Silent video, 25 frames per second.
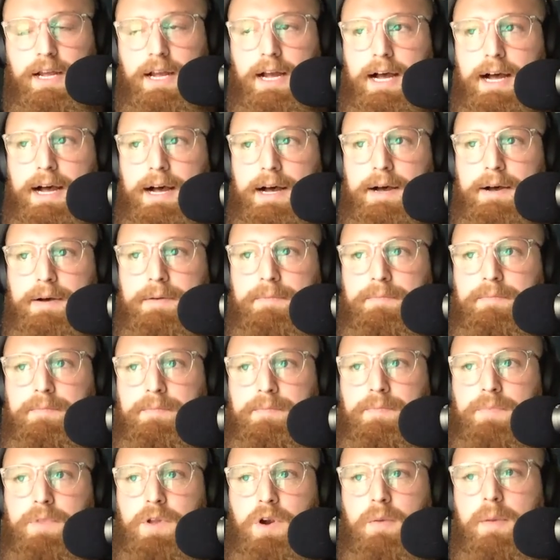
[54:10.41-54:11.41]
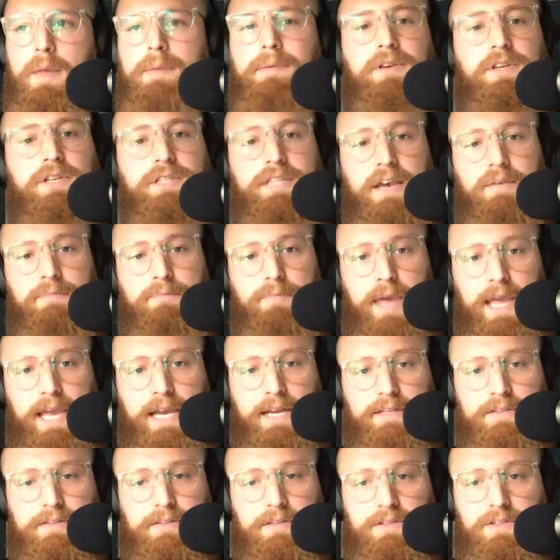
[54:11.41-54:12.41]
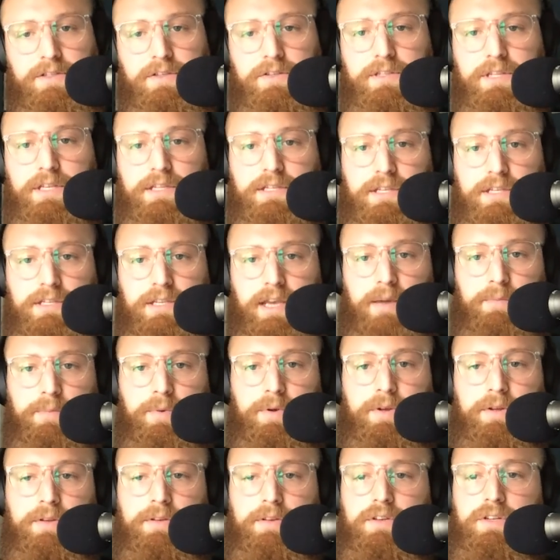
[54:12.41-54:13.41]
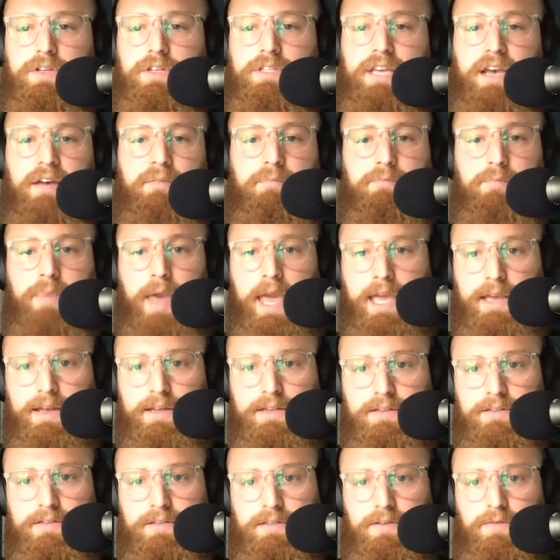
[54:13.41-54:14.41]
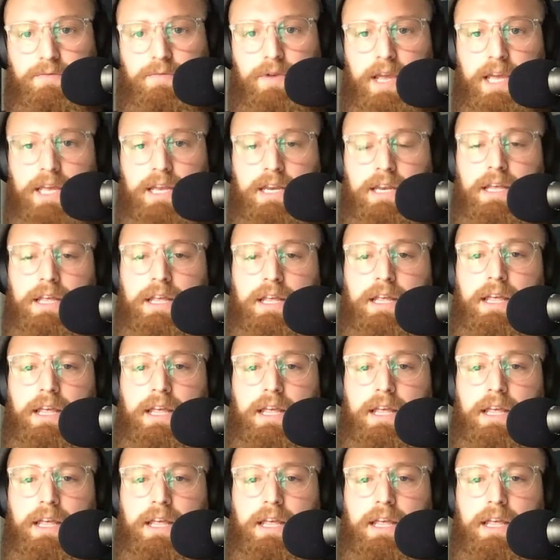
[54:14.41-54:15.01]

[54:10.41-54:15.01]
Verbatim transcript: Or maybe you just have bands. Let's use this example. You just have bands, right?